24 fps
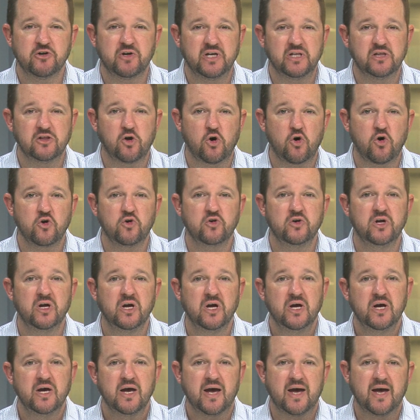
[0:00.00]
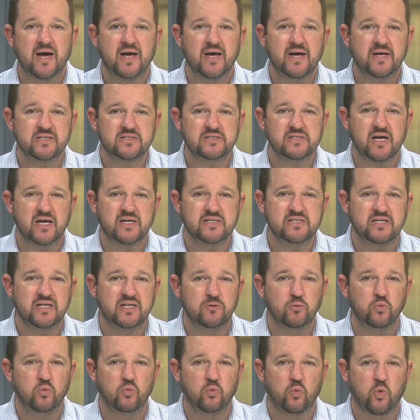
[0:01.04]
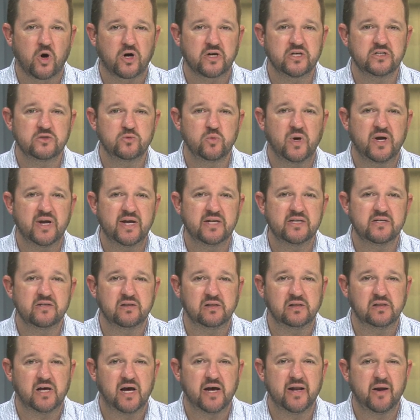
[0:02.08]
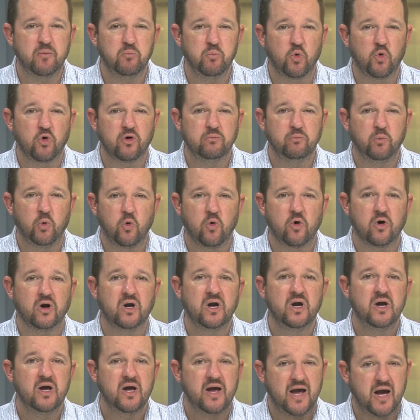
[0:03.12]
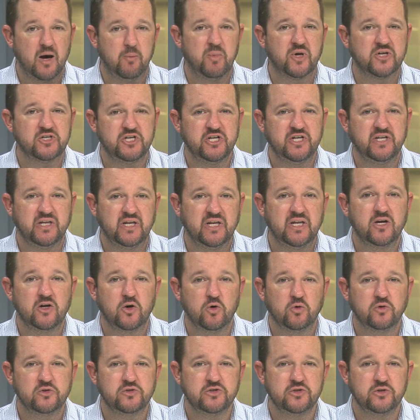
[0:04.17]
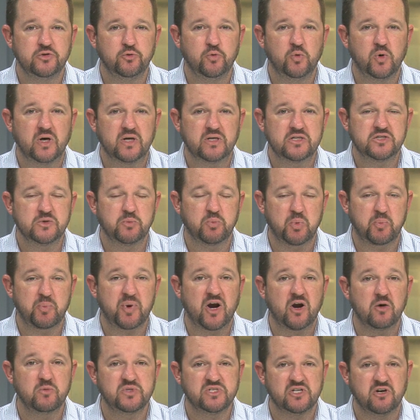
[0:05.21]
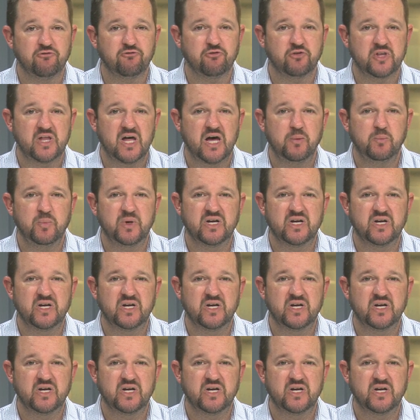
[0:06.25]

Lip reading: He learned as he worked his way into the lineup more and more how much he needed to prepare himself for that,